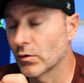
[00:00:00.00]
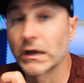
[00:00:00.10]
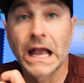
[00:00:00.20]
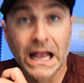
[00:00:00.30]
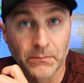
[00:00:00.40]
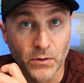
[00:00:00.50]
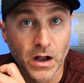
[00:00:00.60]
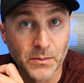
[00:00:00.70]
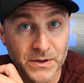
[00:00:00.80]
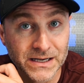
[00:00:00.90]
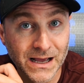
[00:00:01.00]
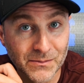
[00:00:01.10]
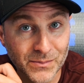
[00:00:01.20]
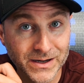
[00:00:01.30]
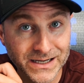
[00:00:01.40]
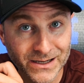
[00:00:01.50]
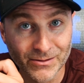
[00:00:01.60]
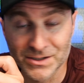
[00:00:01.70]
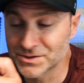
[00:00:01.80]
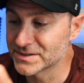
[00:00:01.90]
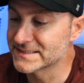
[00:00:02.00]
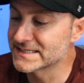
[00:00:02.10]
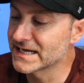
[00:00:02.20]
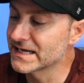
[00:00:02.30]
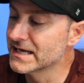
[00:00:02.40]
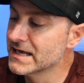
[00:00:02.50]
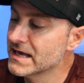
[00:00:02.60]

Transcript: or camera up and down button here, I should say.